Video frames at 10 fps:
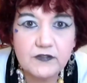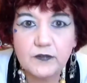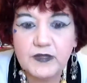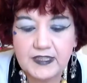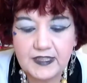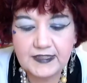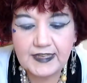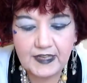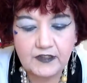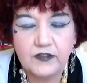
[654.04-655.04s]
verbena.
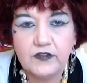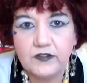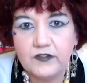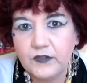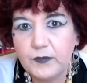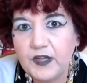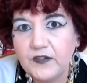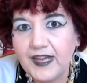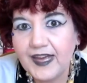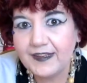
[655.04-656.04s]
Yeah, you can smell
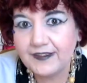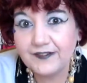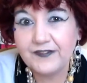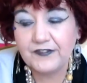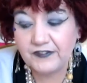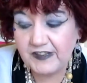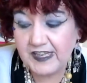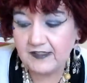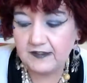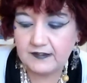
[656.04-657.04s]
that
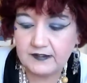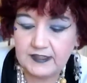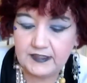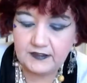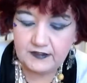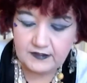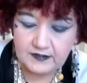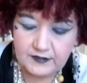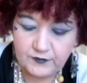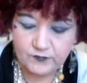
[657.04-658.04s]
faintly.
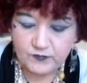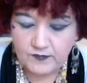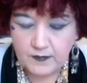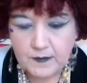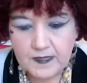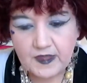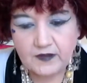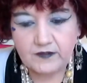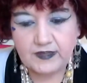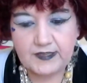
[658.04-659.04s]

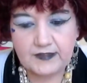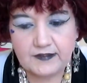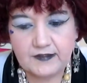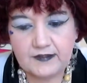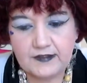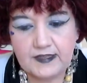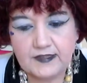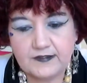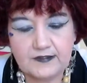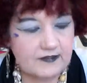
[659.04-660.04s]
Alright,
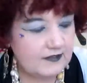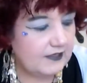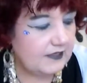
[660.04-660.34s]
next thing